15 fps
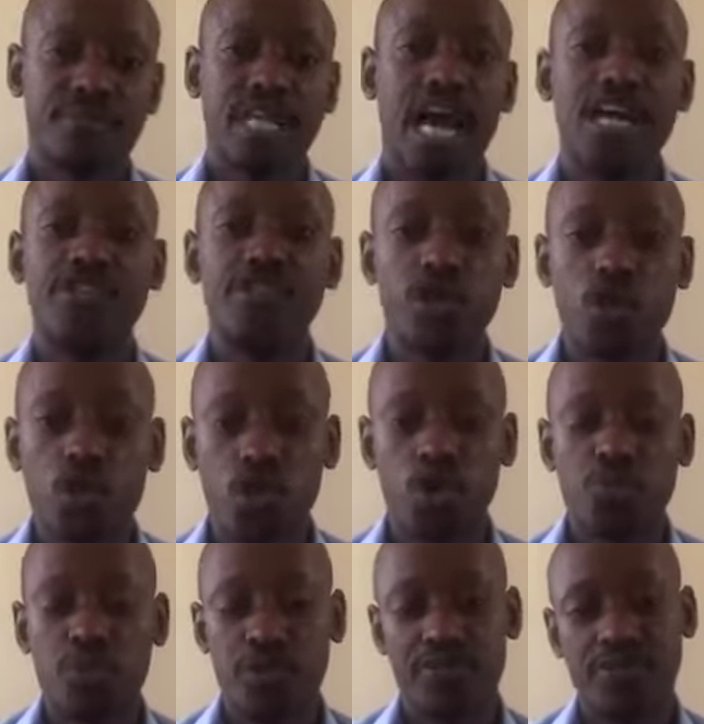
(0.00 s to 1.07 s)
as your gross
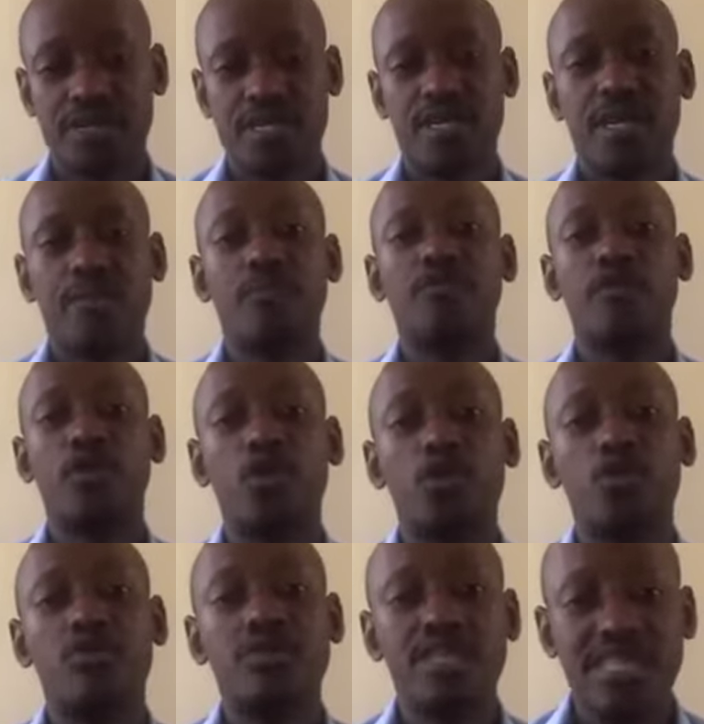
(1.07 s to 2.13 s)
profit before
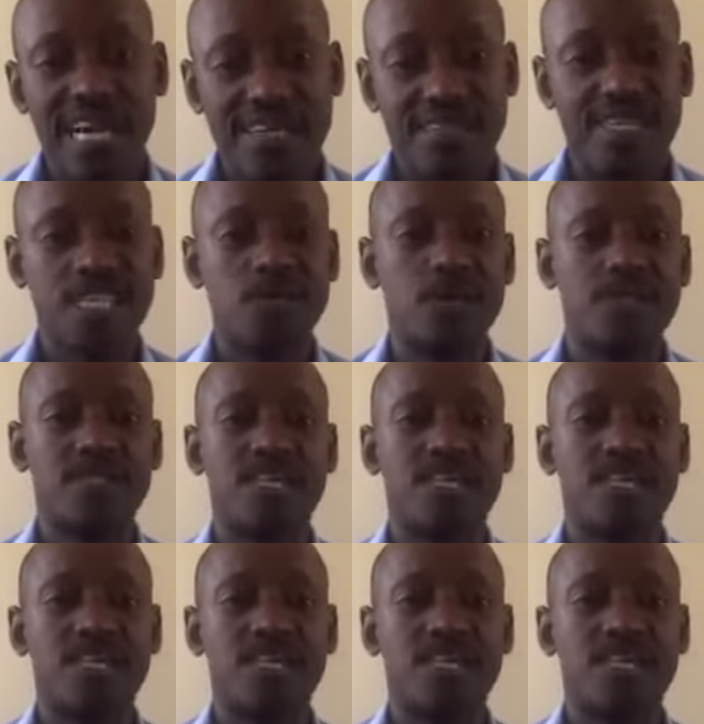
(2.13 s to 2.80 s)
you deduct the expenses